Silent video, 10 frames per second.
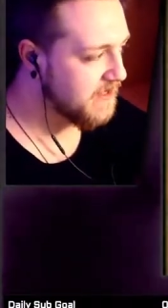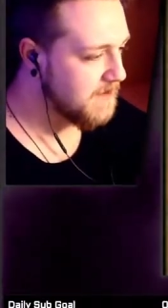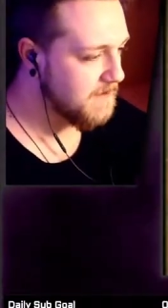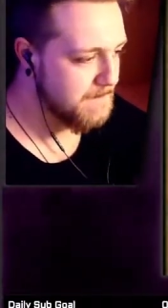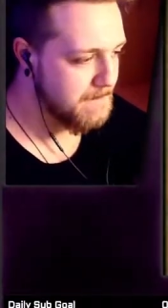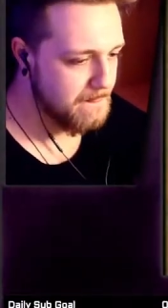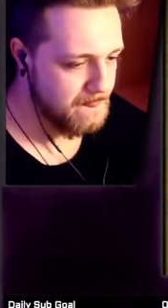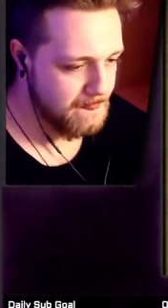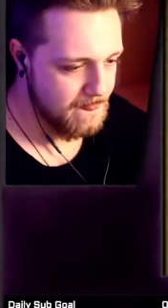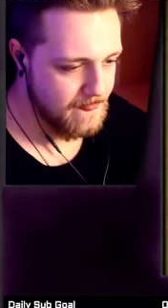boys. Look,
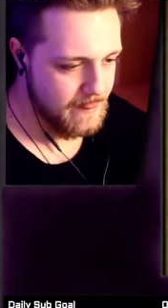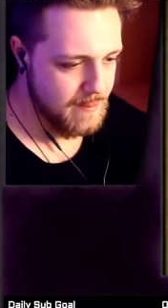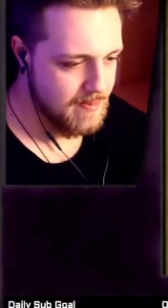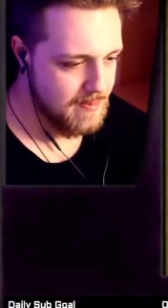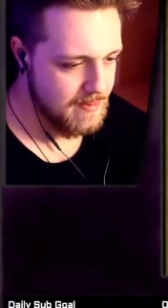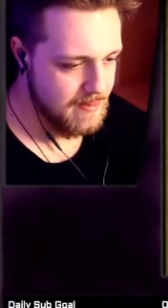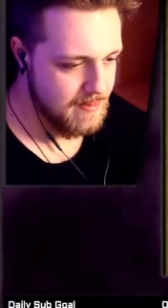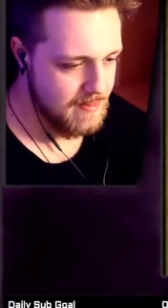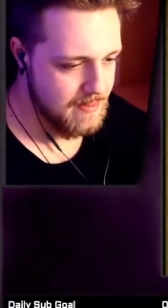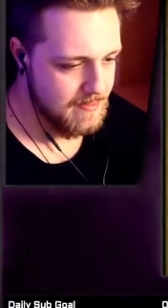
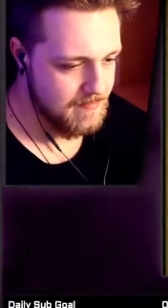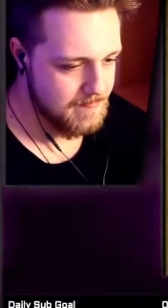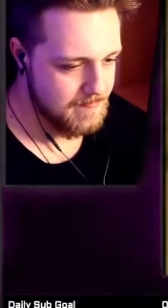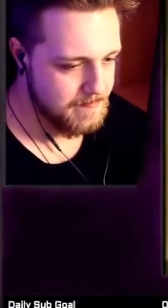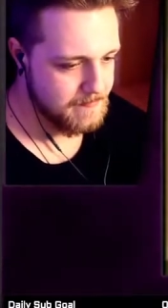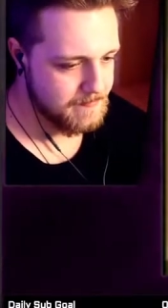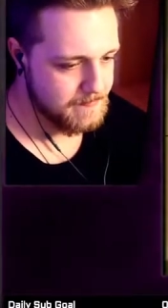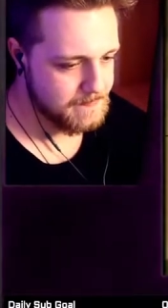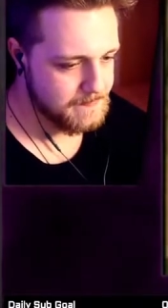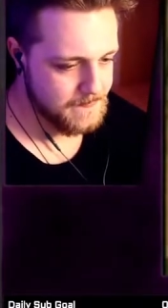you'll tell me
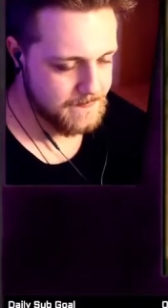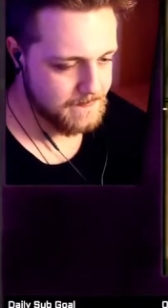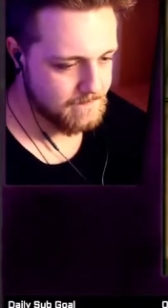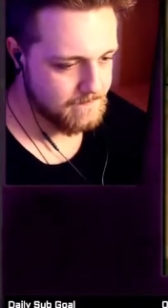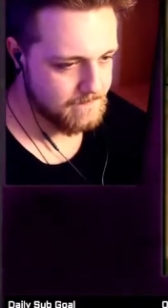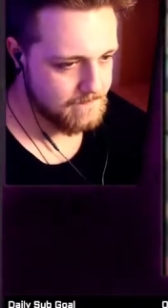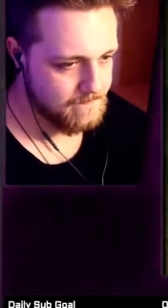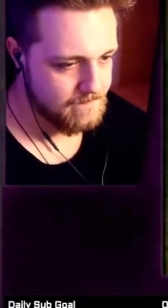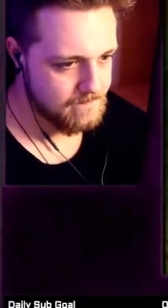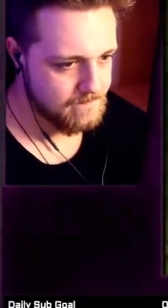if it gets bad.
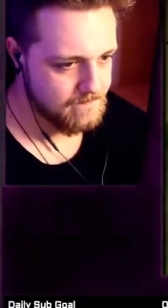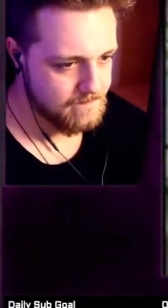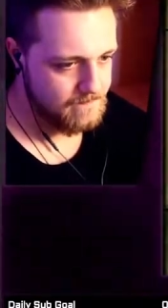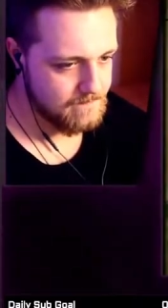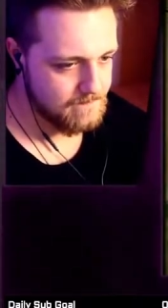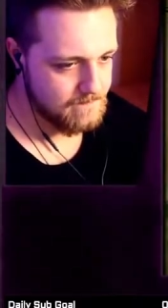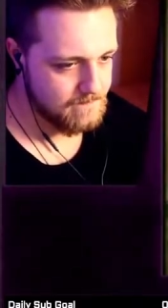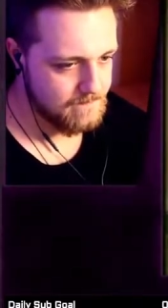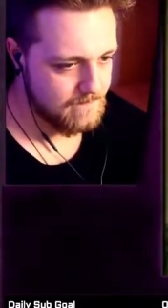Yeah.